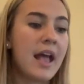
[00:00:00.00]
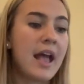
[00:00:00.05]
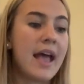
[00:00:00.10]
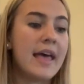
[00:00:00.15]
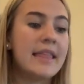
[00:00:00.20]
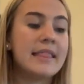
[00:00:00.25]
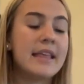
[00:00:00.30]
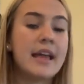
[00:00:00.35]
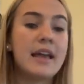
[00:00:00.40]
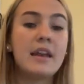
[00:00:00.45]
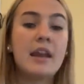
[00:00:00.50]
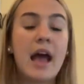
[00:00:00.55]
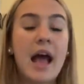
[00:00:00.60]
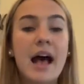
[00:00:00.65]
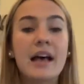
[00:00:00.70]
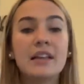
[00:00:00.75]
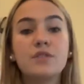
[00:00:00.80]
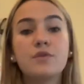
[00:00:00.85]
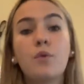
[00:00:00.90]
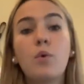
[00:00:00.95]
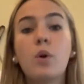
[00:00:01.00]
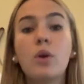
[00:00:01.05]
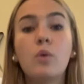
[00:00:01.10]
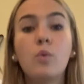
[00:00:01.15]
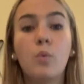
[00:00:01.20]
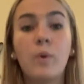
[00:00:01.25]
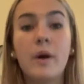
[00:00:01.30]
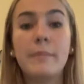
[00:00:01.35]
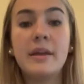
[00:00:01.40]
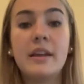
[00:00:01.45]
And then as for
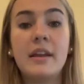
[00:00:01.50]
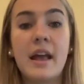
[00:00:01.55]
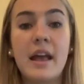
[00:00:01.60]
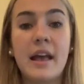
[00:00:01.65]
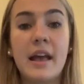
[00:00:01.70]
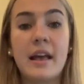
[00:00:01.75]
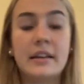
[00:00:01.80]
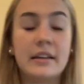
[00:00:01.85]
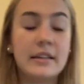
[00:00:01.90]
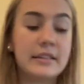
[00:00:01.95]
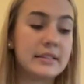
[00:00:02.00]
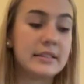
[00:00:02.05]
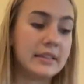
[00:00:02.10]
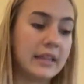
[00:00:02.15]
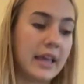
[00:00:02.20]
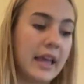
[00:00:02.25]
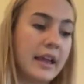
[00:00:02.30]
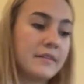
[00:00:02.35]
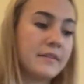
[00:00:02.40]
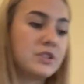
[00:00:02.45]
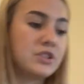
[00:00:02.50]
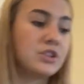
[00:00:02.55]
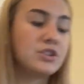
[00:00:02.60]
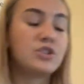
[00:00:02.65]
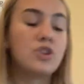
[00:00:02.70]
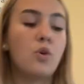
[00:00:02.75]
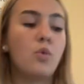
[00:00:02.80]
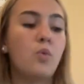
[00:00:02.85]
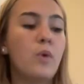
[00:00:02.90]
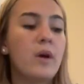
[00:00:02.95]
women and slaves,
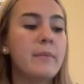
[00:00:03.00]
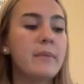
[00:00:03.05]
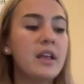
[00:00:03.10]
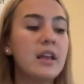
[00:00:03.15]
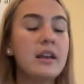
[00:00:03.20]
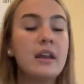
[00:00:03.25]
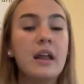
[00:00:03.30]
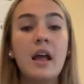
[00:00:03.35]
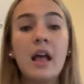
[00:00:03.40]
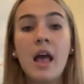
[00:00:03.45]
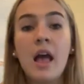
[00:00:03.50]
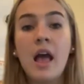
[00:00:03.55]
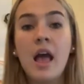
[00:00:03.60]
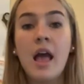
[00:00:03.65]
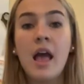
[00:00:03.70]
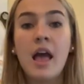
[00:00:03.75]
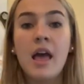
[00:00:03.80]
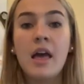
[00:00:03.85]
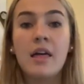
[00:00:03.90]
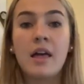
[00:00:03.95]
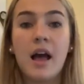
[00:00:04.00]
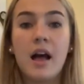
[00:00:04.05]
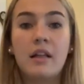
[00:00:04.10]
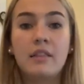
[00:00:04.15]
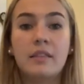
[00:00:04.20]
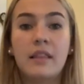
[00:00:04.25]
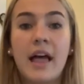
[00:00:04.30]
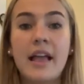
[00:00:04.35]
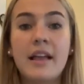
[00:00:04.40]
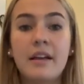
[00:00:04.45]
so women,
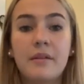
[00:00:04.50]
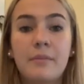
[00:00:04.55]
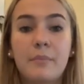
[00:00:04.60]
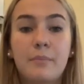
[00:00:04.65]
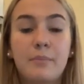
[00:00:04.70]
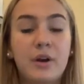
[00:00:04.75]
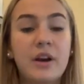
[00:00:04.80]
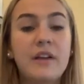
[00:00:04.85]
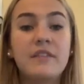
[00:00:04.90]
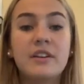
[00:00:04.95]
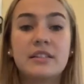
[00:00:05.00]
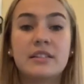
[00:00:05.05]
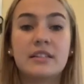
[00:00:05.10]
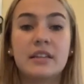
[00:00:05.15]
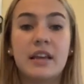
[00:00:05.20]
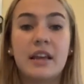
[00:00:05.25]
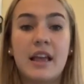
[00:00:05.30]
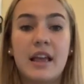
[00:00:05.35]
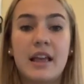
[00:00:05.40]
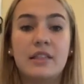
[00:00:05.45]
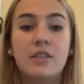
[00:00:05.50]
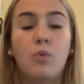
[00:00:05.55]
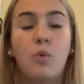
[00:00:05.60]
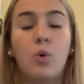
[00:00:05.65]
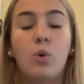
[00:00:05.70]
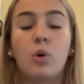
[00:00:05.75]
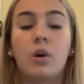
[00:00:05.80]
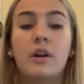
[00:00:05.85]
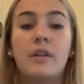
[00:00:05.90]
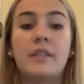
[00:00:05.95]
like previously in the
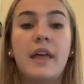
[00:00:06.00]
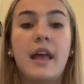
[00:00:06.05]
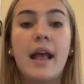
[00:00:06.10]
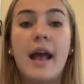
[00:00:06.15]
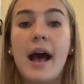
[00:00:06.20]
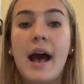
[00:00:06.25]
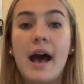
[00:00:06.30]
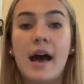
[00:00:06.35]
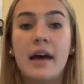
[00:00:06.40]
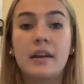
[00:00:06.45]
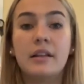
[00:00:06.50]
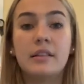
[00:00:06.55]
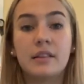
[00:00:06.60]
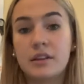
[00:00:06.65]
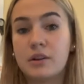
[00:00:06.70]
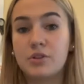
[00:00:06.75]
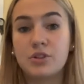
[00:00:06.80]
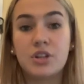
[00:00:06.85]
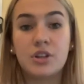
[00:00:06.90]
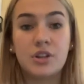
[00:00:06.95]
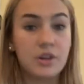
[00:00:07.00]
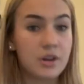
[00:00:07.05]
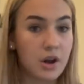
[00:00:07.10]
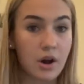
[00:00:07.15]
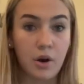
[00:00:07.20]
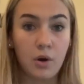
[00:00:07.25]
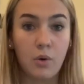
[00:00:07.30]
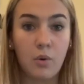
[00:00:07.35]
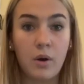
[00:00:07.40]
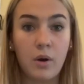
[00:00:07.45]
war, they had little to
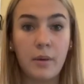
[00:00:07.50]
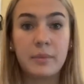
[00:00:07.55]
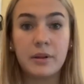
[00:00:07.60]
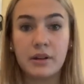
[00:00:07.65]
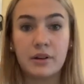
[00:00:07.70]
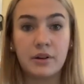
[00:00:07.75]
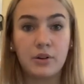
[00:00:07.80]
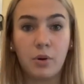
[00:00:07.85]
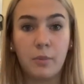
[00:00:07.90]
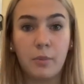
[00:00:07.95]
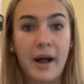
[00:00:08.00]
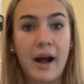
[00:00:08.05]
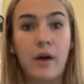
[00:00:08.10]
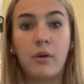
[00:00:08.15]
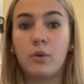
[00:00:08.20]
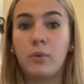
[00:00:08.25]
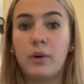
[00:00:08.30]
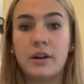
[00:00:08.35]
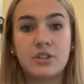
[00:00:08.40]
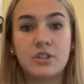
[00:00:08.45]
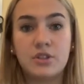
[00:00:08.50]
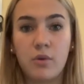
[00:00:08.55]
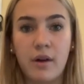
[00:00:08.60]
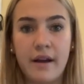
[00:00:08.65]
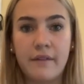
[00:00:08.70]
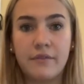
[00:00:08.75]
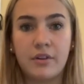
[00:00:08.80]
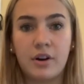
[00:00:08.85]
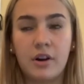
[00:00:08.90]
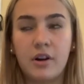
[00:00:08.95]
no political power
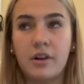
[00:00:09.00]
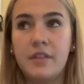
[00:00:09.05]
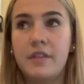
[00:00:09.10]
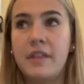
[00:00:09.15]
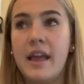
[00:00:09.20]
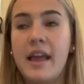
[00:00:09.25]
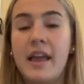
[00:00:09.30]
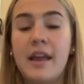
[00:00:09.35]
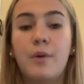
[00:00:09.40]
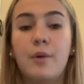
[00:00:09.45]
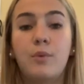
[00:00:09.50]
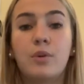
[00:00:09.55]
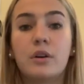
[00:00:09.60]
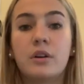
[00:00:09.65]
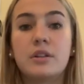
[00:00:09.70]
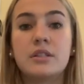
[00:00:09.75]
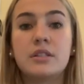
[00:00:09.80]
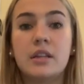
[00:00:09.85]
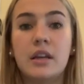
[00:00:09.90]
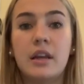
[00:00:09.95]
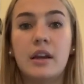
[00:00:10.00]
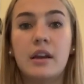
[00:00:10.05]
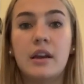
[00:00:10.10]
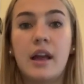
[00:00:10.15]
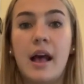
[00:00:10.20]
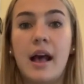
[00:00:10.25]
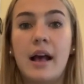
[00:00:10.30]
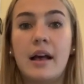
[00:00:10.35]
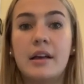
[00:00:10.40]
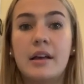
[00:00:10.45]
whatsoever. They were seen
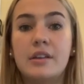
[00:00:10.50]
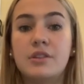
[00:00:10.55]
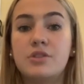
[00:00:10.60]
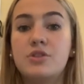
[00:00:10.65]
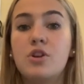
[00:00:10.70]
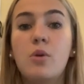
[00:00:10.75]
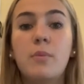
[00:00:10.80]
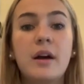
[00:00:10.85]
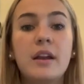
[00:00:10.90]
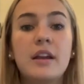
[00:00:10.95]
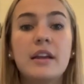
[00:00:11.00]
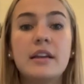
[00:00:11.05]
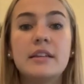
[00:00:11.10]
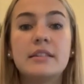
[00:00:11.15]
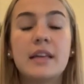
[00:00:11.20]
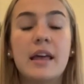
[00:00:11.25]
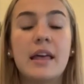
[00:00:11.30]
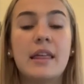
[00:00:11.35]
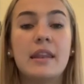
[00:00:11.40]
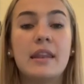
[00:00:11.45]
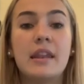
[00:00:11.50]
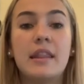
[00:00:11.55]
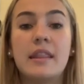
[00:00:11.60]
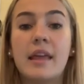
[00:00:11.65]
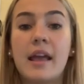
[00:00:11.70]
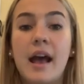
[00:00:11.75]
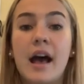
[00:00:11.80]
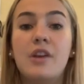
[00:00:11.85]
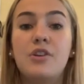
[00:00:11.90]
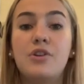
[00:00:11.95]
as nobodies, and
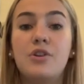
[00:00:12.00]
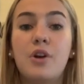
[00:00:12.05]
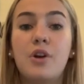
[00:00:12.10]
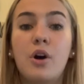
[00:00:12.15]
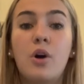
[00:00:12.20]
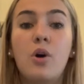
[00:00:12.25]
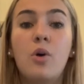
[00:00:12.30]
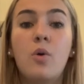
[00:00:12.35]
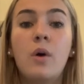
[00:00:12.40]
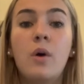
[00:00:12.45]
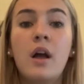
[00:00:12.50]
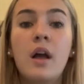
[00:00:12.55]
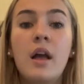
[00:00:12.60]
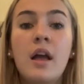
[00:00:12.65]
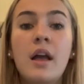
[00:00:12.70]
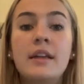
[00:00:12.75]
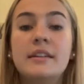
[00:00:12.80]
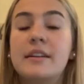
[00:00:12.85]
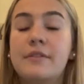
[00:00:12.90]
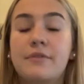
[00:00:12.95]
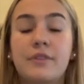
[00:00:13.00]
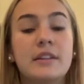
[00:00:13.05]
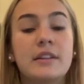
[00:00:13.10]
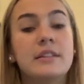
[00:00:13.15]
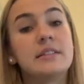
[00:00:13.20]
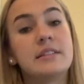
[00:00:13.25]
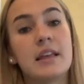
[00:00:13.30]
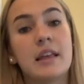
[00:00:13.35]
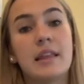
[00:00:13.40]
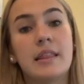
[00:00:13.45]
they had no
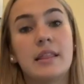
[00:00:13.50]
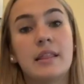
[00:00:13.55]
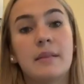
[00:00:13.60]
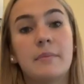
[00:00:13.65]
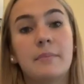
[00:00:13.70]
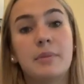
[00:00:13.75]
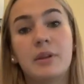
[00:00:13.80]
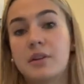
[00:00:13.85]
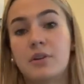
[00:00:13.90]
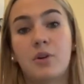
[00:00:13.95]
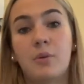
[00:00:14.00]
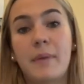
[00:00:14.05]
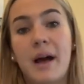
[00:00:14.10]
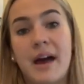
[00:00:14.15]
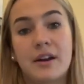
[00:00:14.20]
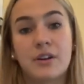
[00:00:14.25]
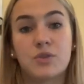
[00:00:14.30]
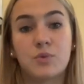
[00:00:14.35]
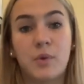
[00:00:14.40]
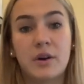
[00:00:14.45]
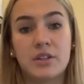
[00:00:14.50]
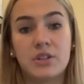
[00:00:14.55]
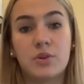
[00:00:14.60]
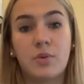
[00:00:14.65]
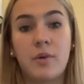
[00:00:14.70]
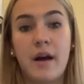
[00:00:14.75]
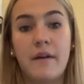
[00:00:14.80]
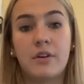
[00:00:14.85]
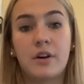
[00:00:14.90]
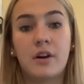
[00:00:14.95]
difference in political matters
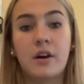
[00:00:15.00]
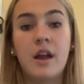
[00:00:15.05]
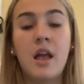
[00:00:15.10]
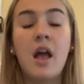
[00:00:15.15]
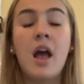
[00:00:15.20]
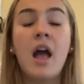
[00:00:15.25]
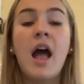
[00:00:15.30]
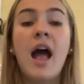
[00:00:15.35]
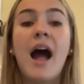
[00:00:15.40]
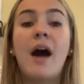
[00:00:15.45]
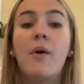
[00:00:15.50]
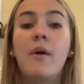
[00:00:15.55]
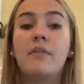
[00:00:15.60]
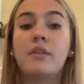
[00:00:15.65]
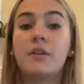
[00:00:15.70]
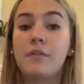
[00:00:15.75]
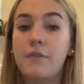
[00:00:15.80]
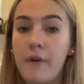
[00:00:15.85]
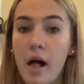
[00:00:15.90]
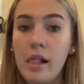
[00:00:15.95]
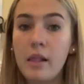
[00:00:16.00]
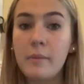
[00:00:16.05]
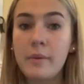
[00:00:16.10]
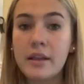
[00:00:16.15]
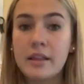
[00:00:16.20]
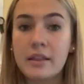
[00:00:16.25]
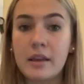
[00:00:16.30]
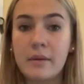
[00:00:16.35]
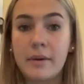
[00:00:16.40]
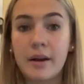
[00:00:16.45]
whatsoever. However,
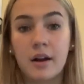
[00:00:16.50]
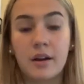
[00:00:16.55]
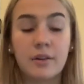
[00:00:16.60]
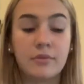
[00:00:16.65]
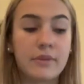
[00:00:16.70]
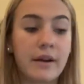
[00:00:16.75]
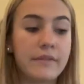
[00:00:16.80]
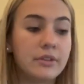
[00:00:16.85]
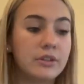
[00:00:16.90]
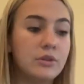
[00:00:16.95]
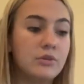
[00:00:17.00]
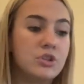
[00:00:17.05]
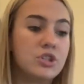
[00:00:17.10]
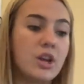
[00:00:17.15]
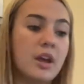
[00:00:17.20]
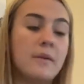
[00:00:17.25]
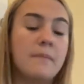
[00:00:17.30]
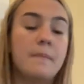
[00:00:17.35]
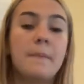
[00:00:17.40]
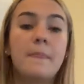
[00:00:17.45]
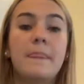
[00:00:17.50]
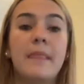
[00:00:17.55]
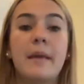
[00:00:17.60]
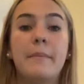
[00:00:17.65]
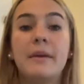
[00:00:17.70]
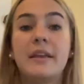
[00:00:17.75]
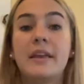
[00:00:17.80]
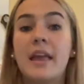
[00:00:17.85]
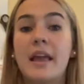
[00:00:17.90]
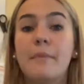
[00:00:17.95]
following the American Revolution, they
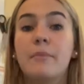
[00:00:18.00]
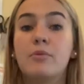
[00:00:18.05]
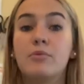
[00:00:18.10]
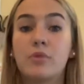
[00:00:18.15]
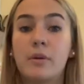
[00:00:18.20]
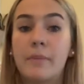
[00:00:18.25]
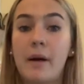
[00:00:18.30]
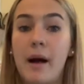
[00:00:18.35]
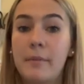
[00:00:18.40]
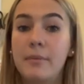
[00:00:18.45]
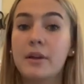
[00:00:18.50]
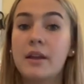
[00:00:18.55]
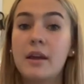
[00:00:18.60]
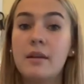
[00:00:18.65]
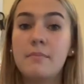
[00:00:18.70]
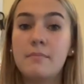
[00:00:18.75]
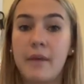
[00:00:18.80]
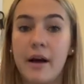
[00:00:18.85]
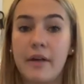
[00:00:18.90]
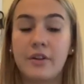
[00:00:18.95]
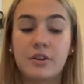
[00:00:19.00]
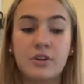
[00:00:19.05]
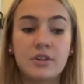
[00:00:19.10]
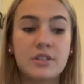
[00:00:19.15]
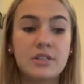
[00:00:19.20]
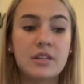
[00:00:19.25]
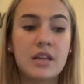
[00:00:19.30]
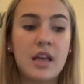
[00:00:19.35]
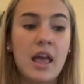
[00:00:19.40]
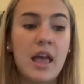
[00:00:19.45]
became Republican
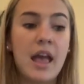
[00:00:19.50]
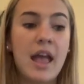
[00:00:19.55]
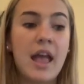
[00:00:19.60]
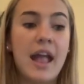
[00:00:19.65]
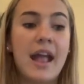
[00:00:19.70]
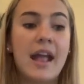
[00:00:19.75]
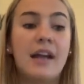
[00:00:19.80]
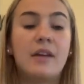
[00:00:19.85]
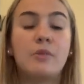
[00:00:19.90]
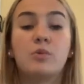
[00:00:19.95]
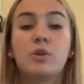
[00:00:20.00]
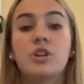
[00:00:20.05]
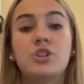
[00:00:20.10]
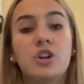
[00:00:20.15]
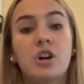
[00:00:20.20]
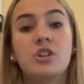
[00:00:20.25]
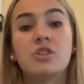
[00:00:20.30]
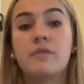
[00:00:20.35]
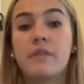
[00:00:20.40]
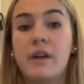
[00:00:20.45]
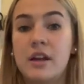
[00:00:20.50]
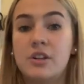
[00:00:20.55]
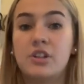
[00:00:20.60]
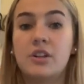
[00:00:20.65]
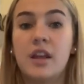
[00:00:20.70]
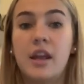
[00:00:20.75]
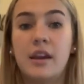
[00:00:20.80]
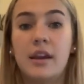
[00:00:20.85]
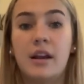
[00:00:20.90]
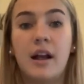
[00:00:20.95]
mothers and were in charge of
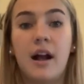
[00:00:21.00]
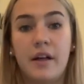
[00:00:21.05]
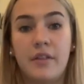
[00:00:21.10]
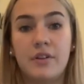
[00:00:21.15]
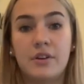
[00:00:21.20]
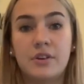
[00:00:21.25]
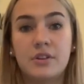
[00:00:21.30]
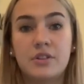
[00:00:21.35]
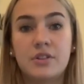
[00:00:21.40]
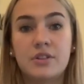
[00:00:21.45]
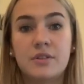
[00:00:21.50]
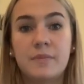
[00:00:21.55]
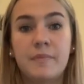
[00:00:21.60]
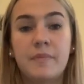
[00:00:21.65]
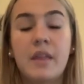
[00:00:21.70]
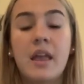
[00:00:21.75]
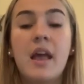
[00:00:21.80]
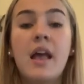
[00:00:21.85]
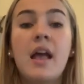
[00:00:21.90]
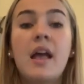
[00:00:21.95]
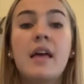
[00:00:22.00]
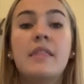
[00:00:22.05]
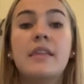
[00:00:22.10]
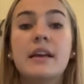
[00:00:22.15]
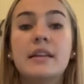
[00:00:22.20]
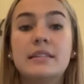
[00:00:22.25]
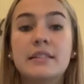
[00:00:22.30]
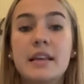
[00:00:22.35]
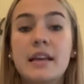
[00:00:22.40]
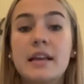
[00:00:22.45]
educating others.
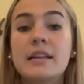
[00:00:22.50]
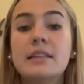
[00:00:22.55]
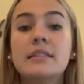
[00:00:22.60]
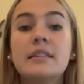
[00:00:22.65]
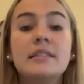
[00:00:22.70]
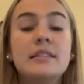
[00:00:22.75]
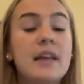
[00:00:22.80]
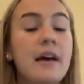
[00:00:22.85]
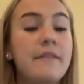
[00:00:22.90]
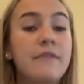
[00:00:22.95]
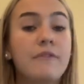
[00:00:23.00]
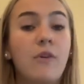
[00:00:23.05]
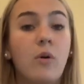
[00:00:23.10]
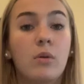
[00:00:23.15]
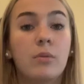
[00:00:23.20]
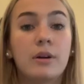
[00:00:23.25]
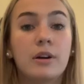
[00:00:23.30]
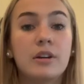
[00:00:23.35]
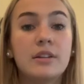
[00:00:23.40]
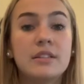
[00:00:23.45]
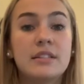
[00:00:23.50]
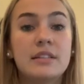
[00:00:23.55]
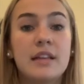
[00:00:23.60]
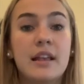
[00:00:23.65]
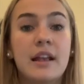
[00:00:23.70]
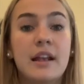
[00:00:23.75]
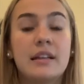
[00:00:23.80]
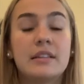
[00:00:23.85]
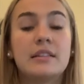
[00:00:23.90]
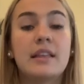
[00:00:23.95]
This is a step forward,
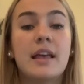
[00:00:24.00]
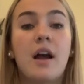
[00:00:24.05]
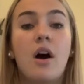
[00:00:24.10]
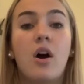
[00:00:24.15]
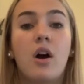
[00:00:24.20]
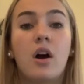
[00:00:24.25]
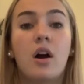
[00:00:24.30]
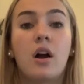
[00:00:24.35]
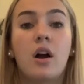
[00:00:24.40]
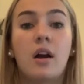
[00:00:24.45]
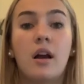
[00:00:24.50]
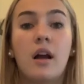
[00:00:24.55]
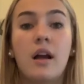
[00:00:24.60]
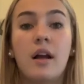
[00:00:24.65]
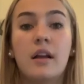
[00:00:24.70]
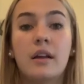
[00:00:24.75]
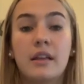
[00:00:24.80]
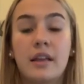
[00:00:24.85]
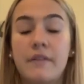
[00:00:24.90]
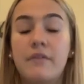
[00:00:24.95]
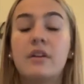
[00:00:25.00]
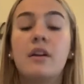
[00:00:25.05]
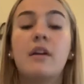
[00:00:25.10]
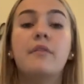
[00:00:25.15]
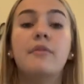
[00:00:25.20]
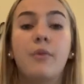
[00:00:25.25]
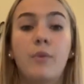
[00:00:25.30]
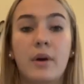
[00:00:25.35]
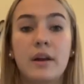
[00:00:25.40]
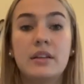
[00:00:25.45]
seeing as they are given a
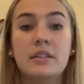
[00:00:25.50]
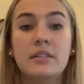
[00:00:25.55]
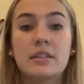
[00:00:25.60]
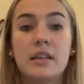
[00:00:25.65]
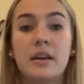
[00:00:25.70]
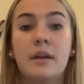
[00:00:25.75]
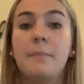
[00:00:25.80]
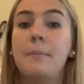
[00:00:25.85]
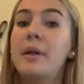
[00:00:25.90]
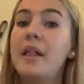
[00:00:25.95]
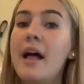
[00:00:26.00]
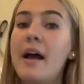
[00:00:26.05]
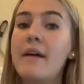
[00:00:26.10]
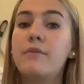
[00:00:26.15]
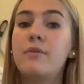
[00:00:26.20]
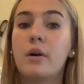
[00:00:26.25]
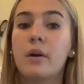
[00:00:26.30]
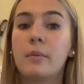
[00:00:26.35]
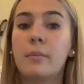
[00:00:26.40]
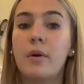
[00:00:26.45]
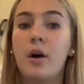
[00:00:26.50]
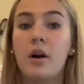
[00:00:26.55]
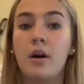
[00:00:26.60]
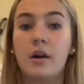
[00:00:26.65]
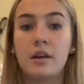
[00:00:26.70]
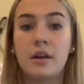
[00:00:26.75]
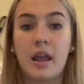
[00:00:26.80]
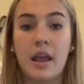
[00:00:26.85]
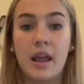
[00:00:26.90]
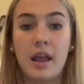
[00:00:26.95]
voice and a platform
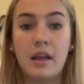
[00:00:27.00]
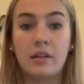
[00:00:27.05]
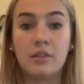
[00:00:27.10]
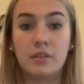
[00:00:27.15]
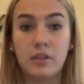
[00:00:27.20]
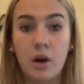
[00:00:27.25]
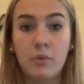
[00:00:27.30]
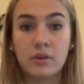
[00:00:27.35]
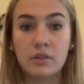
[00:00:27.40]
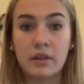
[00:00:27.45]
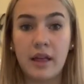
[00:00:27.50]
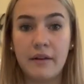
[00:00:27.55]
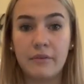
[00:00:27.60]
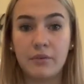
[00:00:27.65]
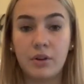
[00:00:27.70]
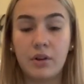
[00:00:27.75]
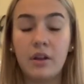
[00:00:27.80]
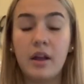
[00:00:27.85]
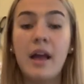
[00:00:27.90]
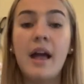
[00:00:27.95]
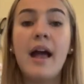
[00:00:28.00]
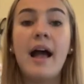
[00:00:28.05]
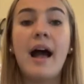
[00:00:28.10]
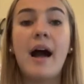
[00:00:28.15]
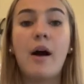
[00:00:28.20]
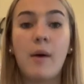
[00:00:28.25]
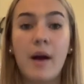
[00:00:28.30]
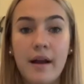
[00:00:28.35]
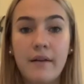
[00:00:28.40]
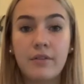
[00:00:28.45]
on a lower level.
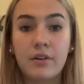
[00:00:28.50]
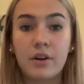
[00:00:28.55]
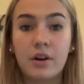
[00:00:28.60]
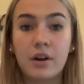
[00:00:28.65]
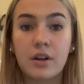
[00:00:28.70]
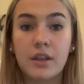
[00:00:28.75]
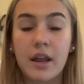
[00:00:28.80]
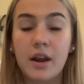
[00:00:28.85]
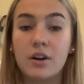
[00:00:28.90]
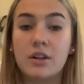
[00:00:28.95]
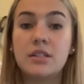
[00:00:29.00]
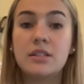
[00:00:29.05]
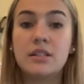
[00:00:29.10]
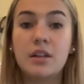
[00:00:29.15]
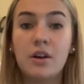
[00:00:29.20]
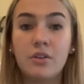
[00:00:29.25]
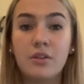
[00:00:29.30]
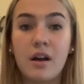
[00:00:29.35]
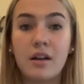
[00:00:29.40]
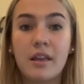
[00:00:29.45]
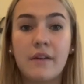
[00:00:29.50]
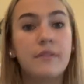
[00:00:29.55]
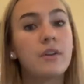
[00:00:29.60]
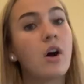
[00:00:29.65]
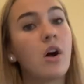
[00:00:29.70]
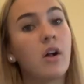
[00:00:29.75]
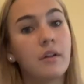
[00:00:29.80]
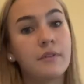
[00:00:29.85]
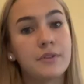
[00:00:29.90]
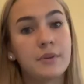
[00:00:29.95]
However, they are still not given
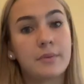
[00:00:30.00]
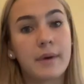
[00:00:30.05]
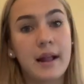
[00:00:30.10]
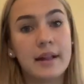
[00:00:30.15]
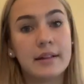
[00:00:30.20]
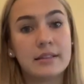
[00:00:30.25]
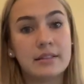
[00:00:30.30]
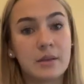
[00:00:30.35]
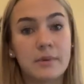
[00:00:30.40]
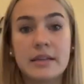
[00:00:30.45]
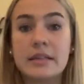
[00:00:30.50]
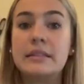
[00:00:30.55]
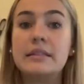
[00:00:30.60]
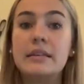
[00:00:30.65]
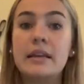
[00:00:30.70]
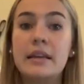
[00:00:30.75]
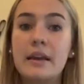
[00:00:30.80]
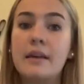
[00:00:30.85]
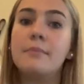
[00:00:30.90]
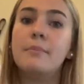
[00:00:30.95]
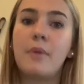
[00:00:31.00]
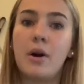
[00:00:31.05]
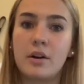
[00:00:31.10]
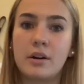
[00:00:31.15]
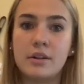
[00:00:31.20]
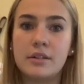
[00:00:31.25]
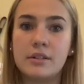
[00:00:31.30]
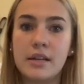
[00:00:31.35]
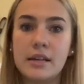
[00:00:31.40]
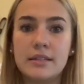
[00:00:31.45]
all of the rights that we see in
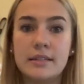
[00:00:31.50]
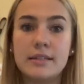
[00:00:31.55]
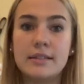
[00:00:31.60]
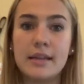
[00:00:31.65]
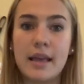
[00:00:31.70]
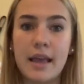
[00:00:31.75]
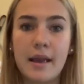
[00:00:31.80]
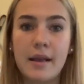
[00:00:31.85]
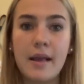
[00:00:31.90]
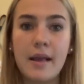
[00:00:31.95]
modern day today.